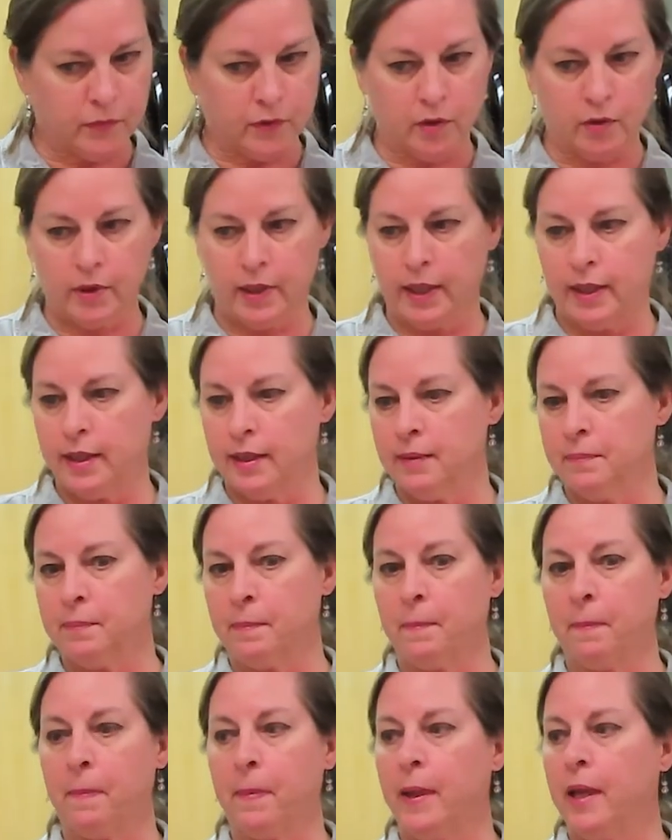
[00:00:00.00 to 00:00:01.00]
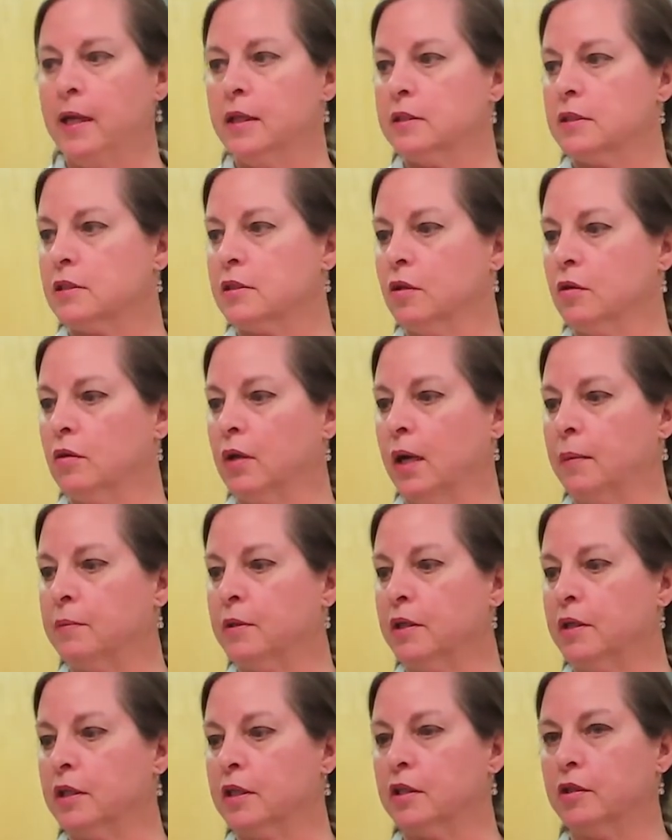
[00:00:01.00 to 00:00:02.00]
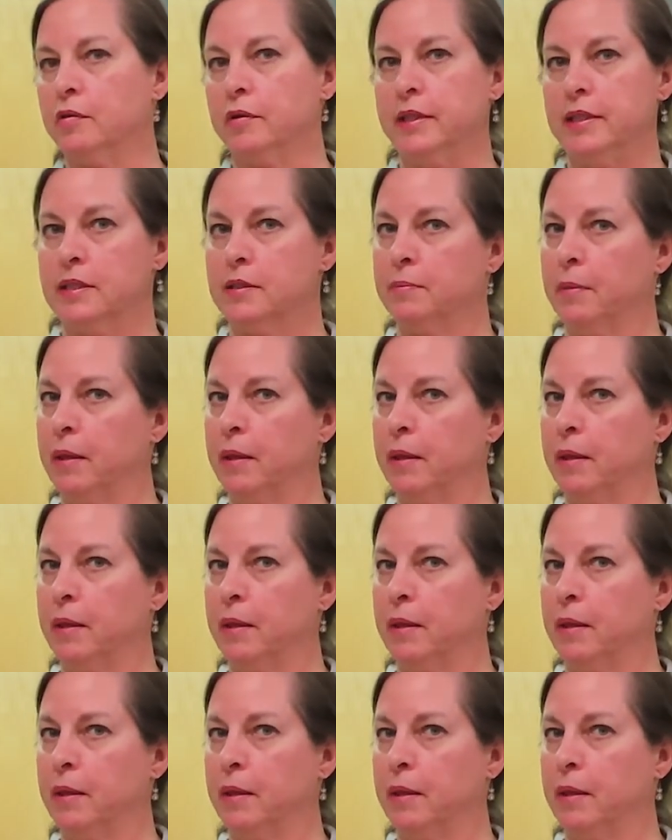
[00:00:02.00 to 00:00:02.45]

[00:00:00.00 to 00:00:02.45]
Okay, so I'm going to grease